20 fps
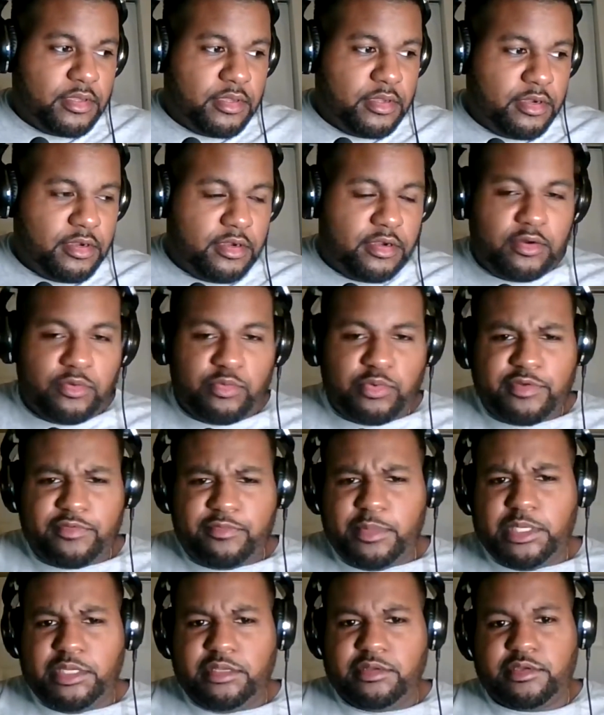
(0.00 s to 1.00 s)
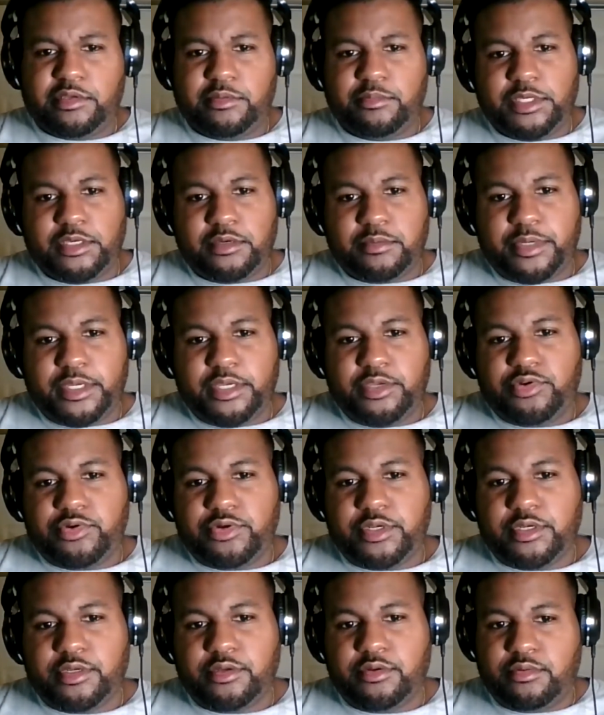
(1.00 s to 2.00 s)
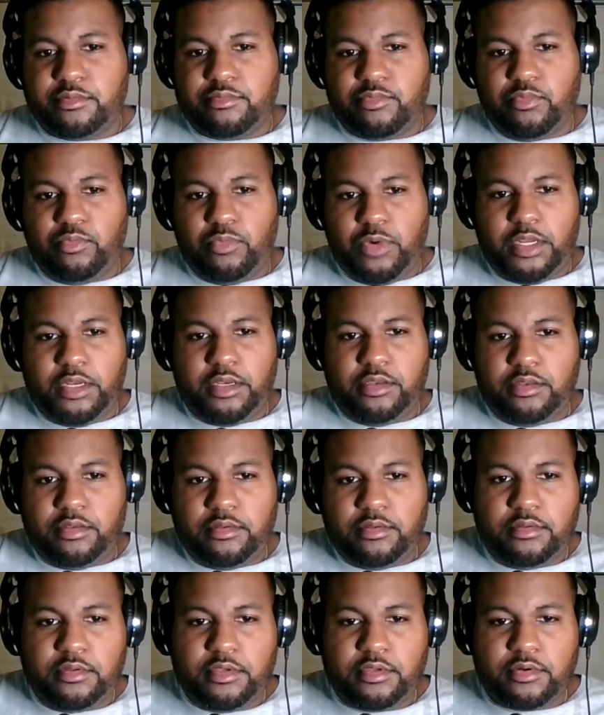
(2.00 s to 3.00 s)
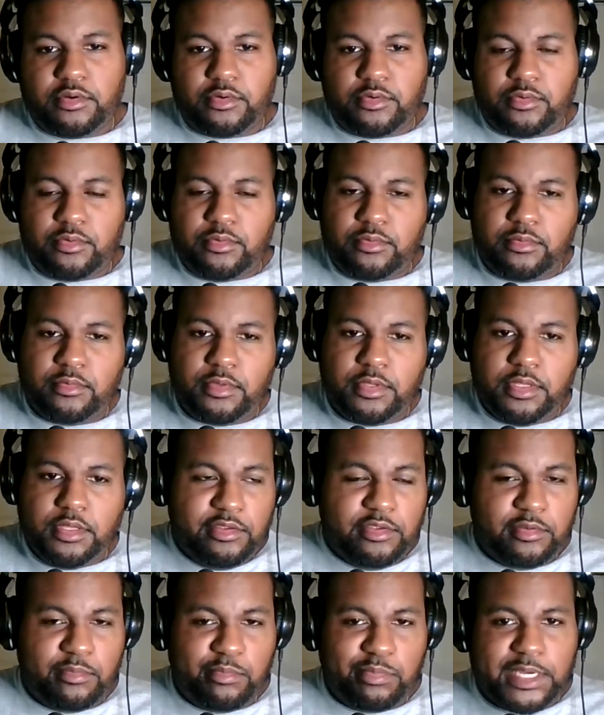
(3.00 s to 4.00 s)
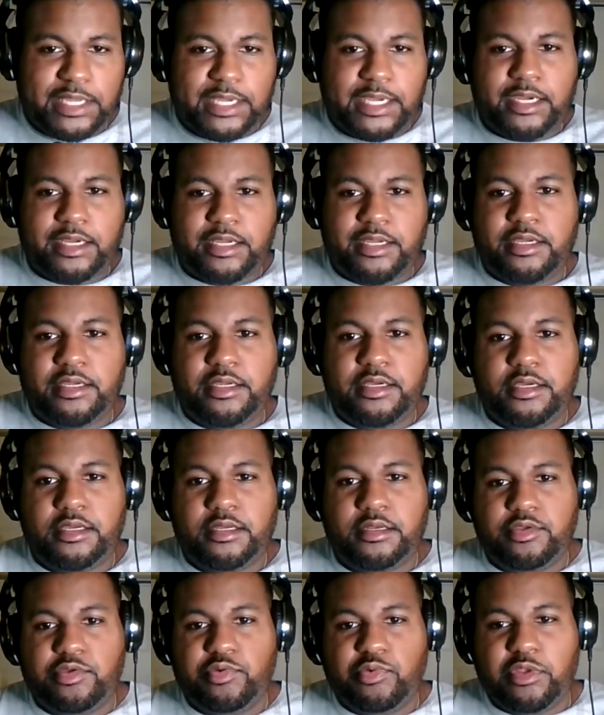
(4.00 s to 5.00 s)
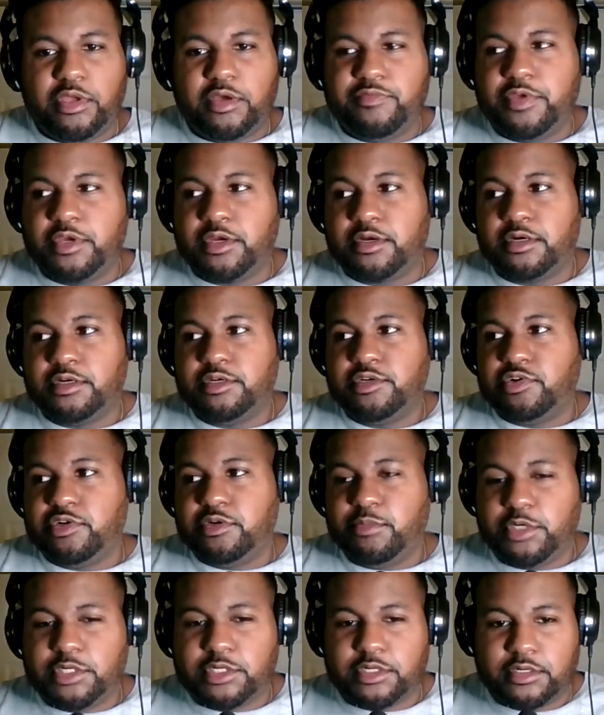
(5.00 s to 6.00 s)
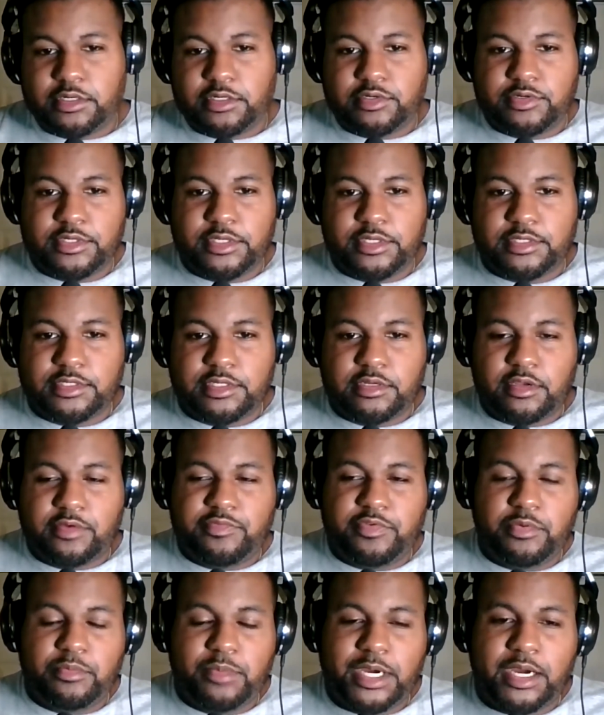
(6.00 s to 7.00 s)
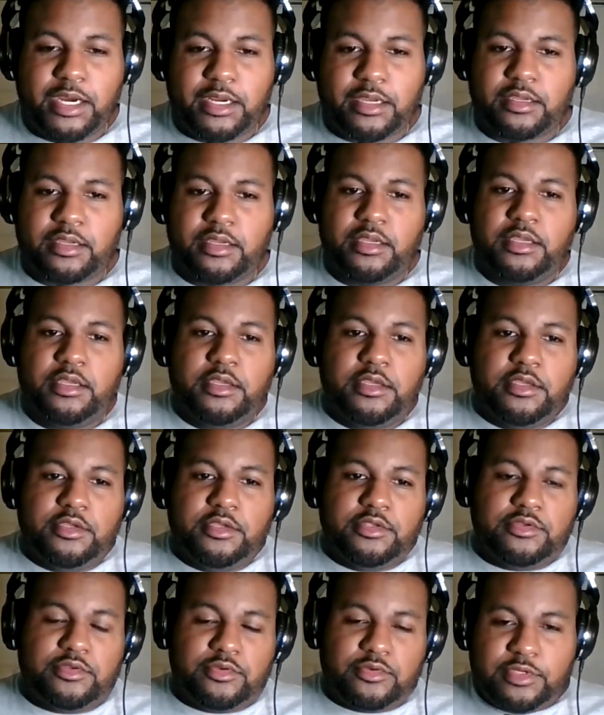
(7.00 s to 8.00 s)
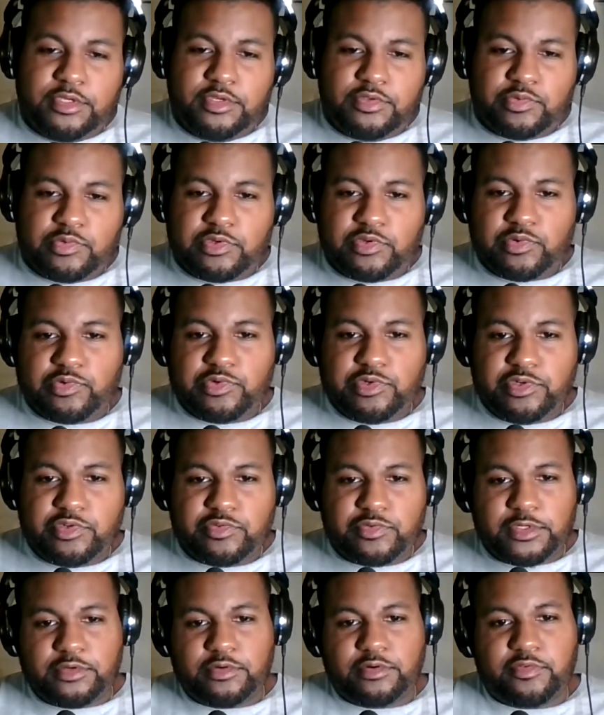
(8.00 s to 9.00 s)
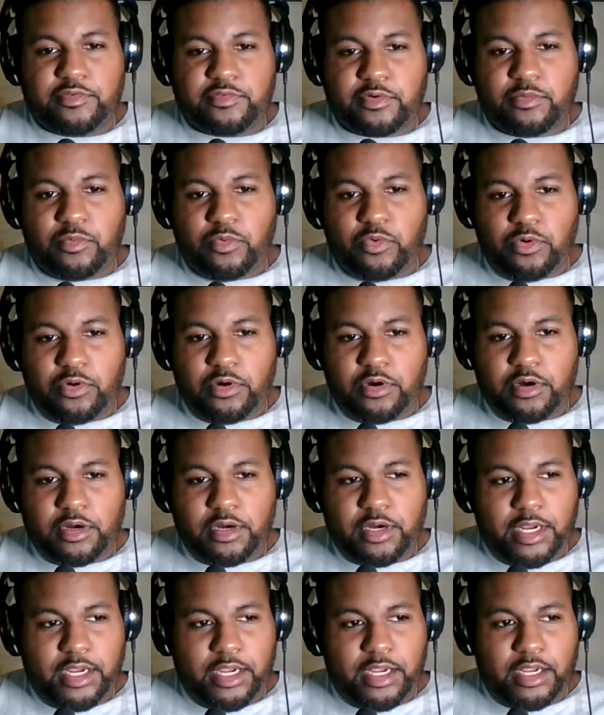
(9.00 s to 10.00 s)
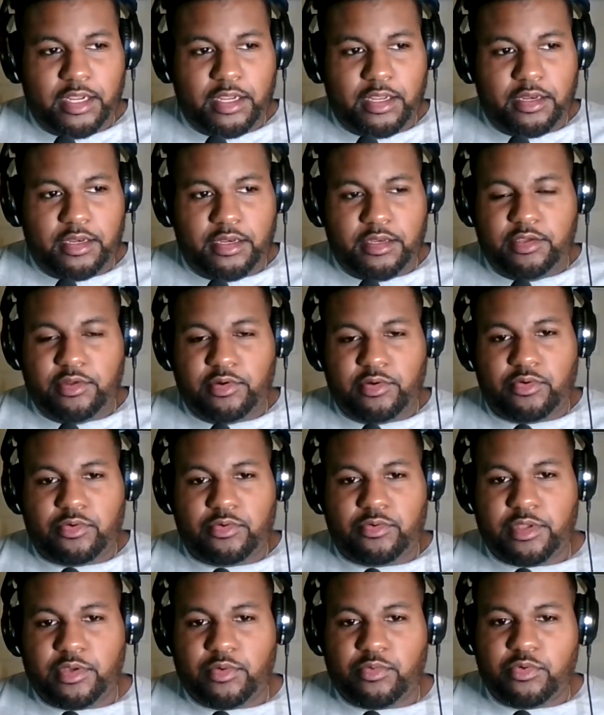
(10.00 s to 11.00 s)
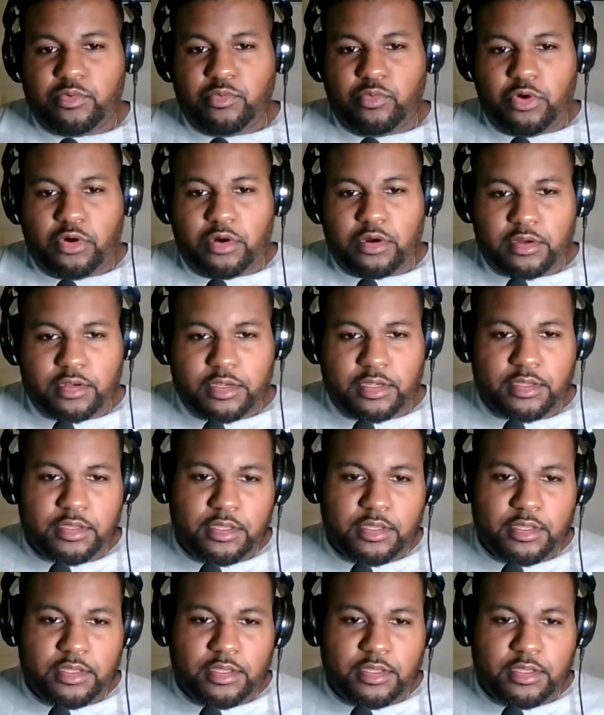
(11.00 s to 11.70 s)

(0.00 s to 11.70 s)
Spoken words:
what it means to be a patriot when you're black and you love your country, but your country doesn't love you back. So these were soldiers returning from war, and they would walk